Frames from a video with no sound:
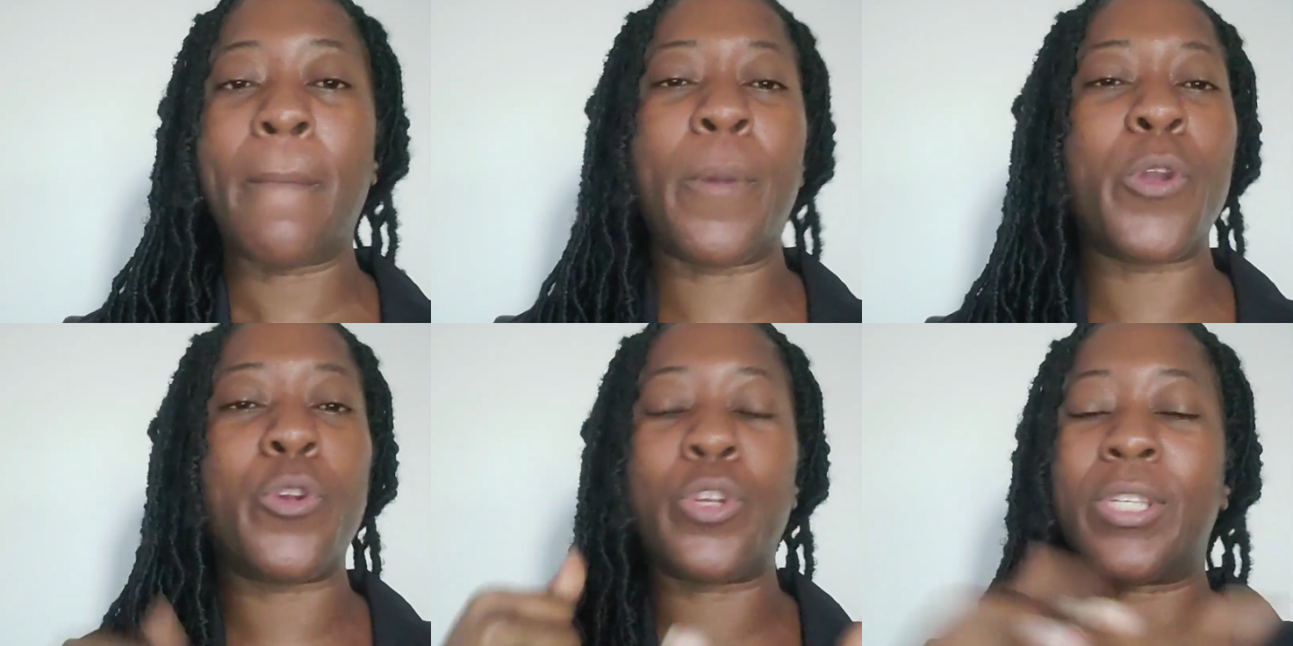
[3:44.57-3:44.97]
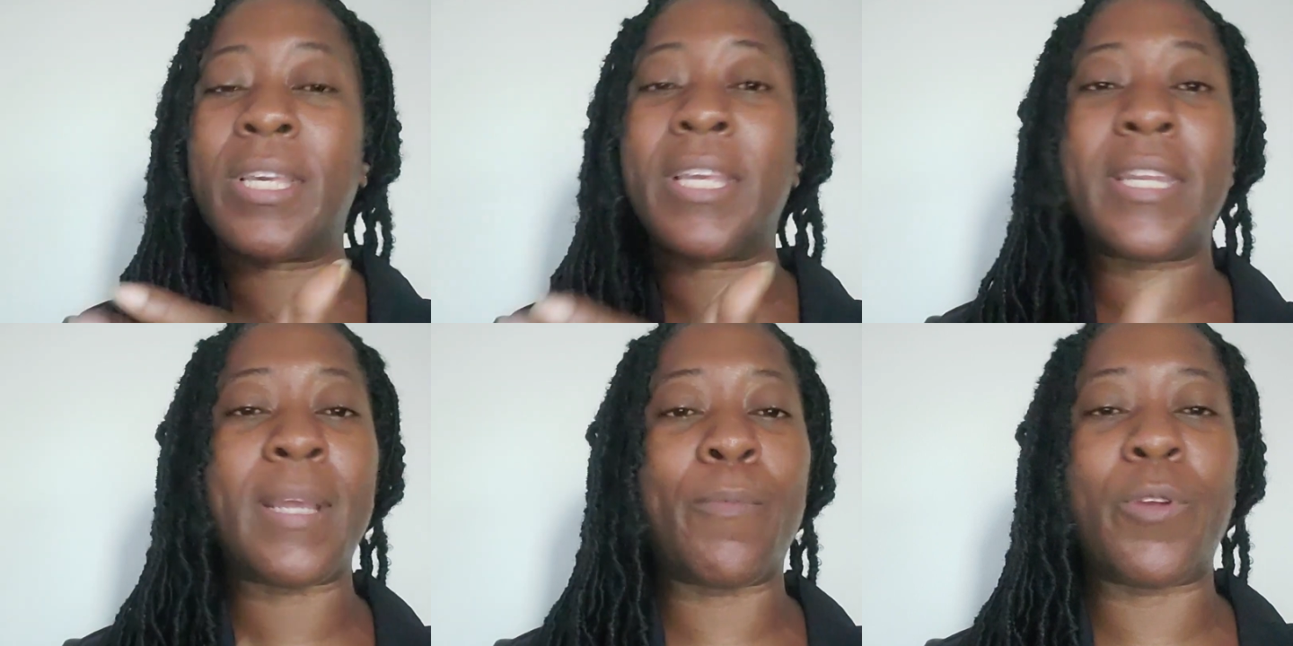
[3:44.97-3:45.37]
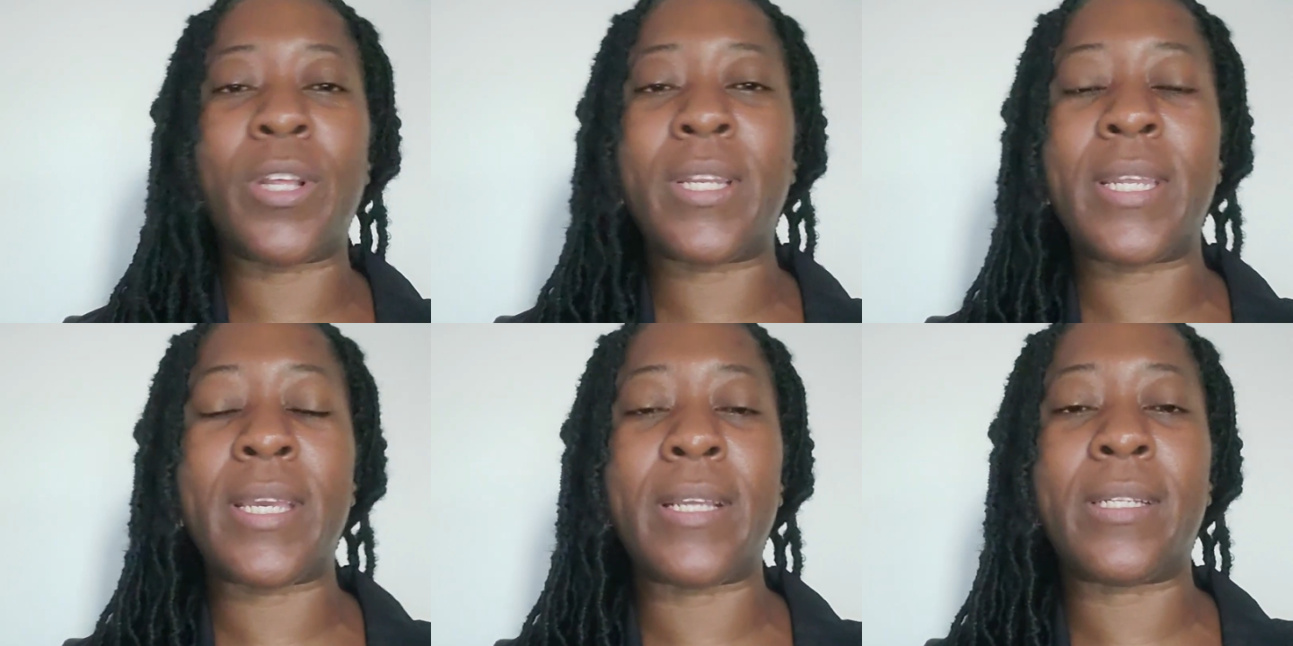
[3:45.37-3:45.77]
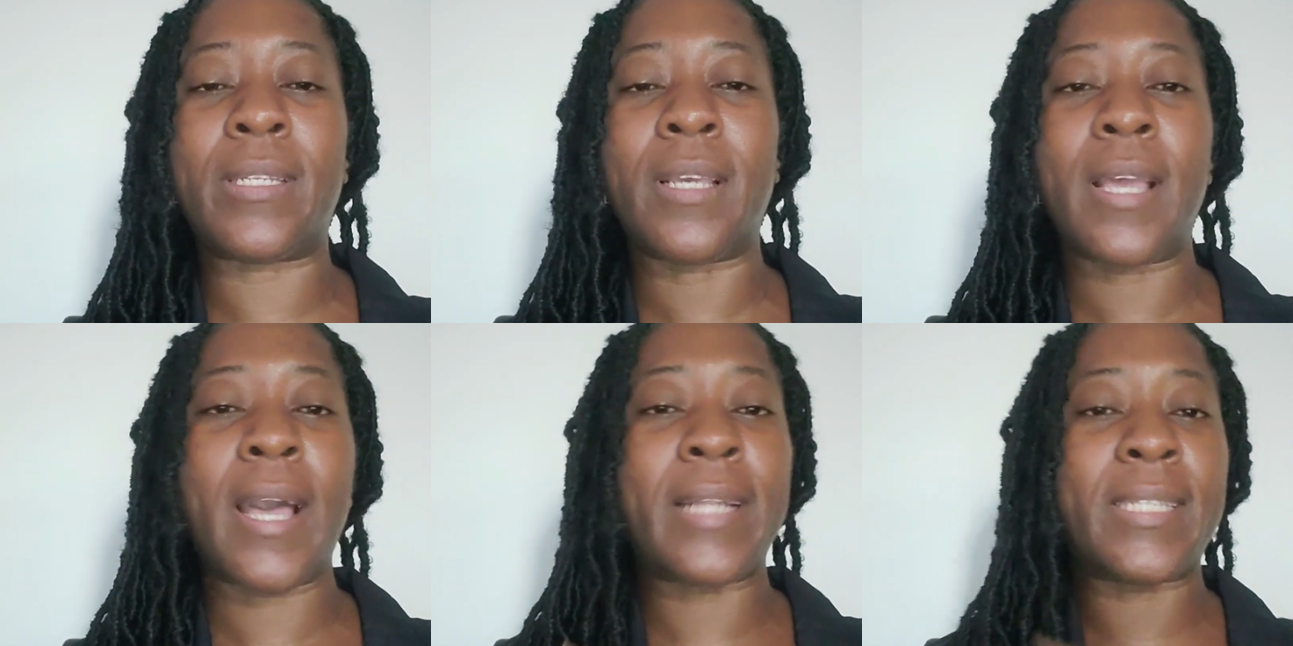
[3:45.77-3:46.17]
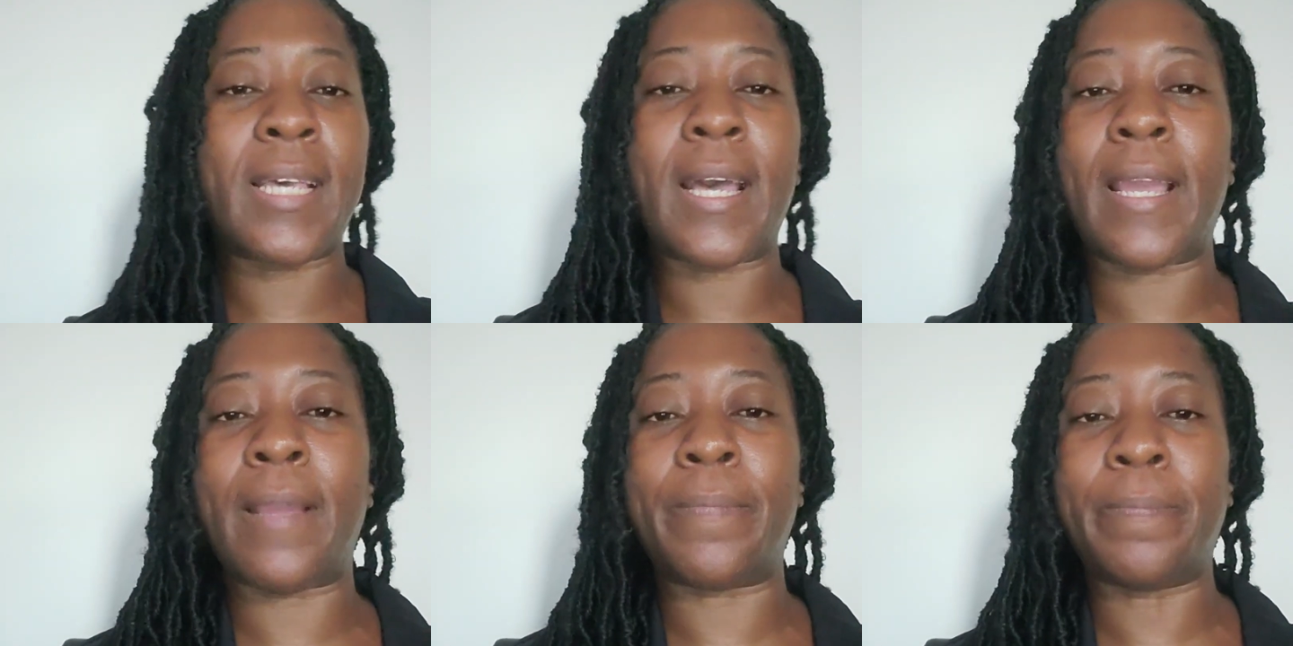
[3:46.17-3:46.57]
But you just hit them with a date, a
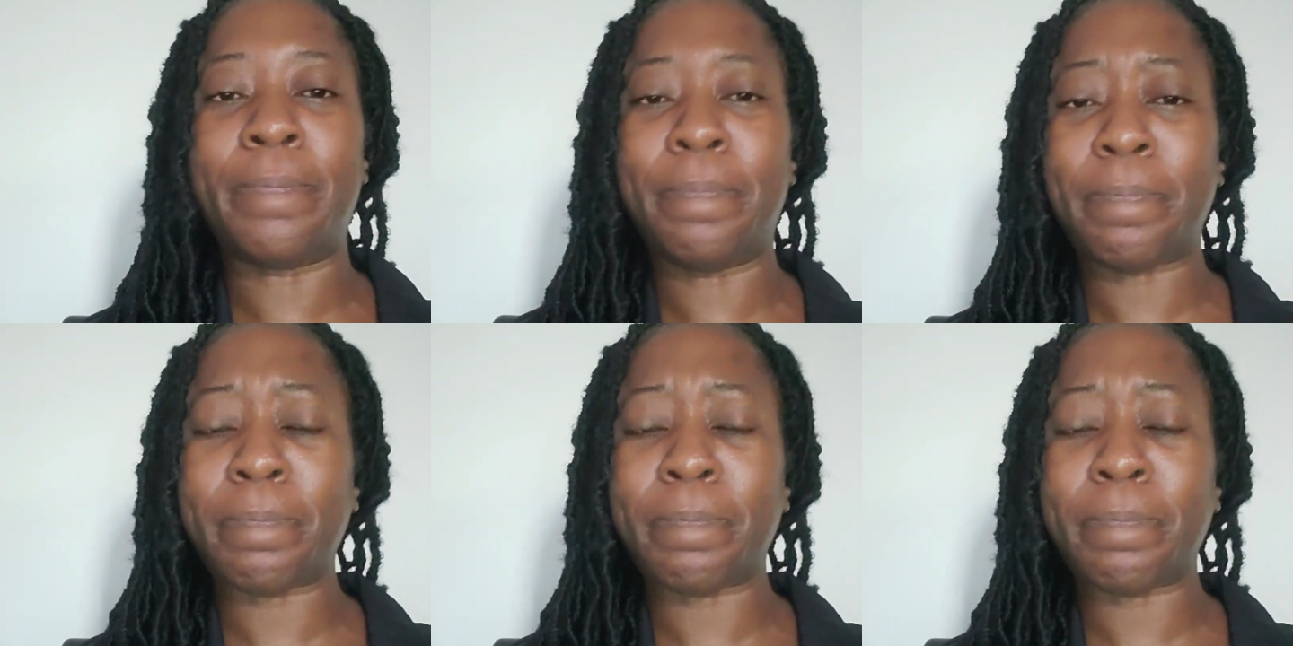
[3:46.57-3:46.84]
time.